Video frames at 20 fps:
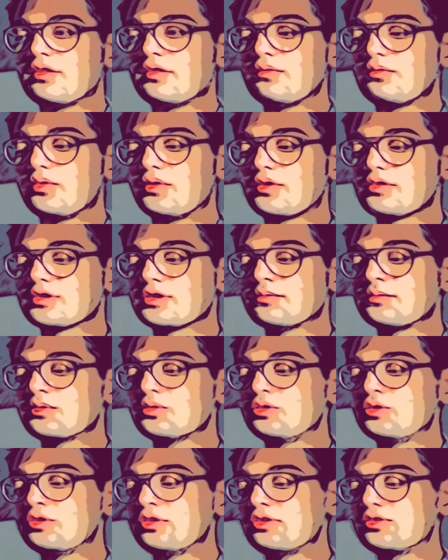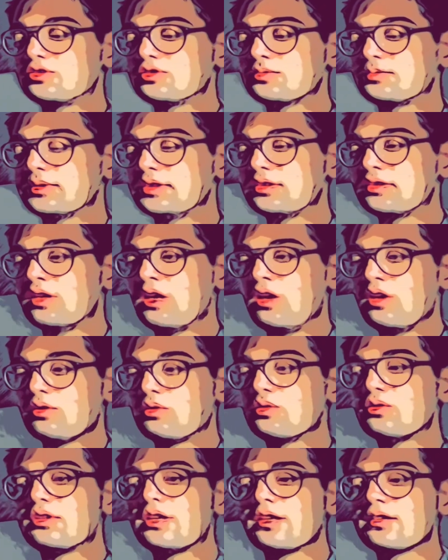for example, you need to be
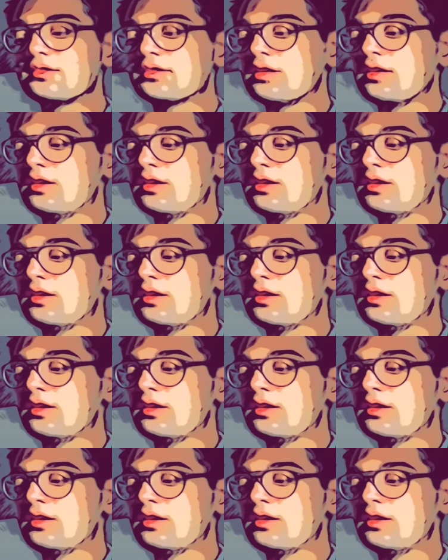good at,